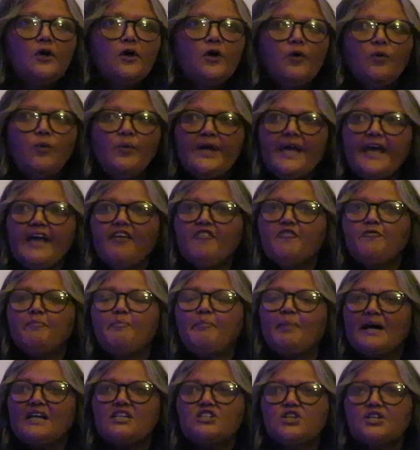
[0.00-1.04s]
We have
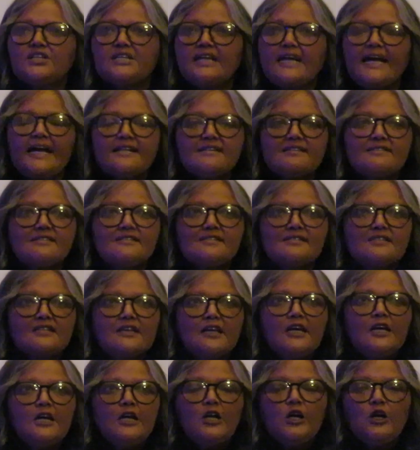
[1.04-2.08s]
budget cuts.
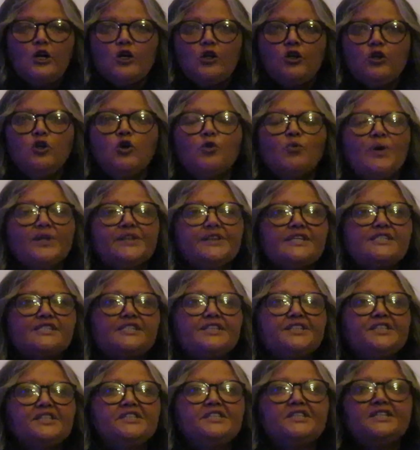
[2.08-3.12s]
Look what the
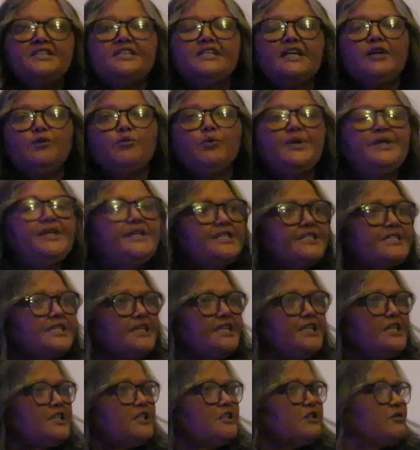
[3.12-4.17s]
city did, and when they said
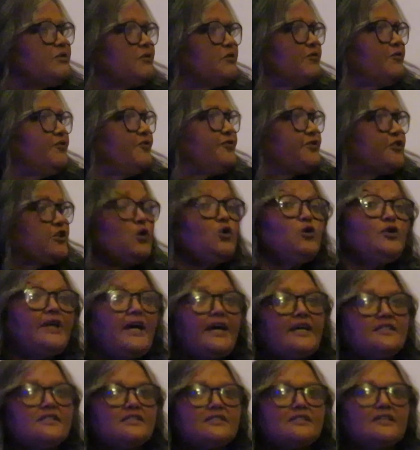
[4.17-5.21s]
it so
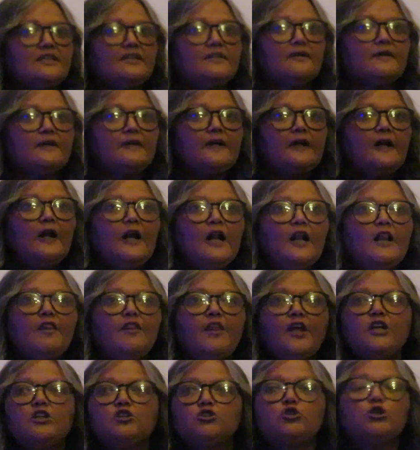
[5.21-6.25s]
nicely,
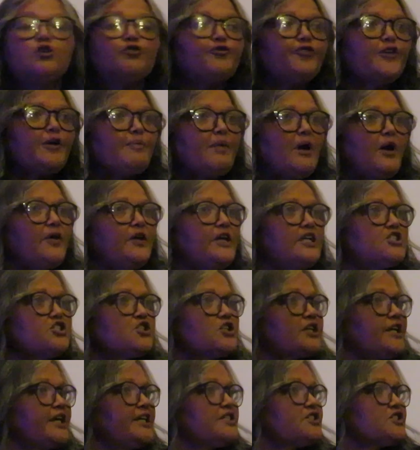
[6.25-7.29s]
they took from our
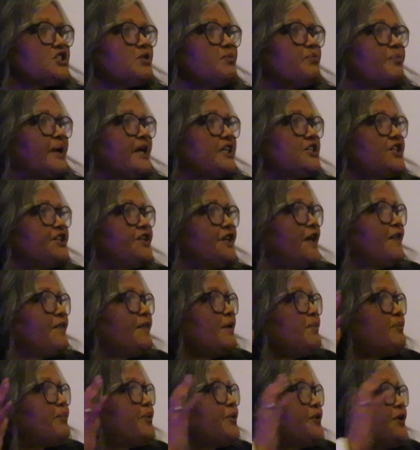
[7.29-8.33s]
education budget and
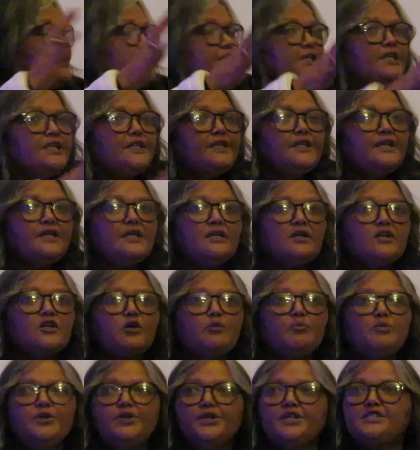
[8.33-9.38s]
they put it in the
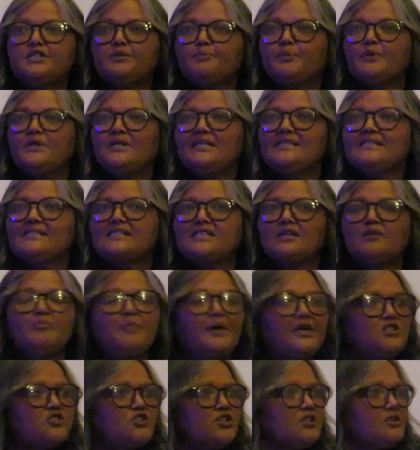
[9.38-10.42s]
community policing
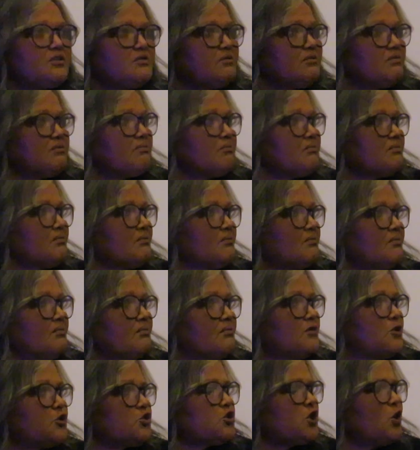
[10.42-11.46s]
budget.
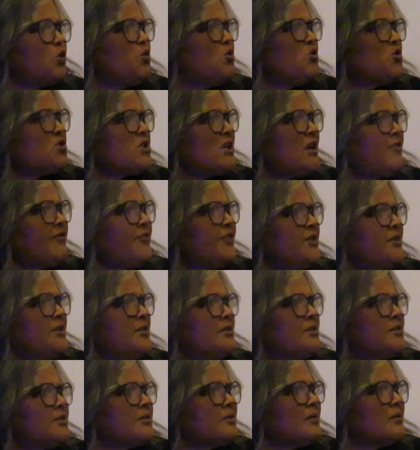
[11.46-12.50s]
So who
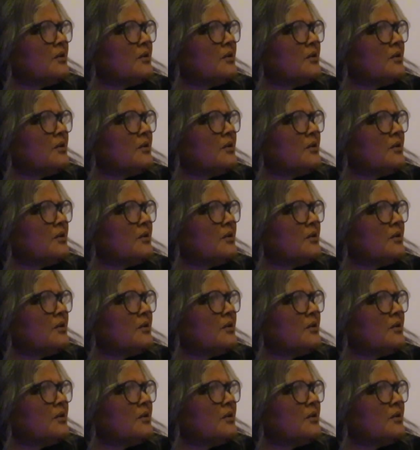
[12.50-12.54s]
suffered?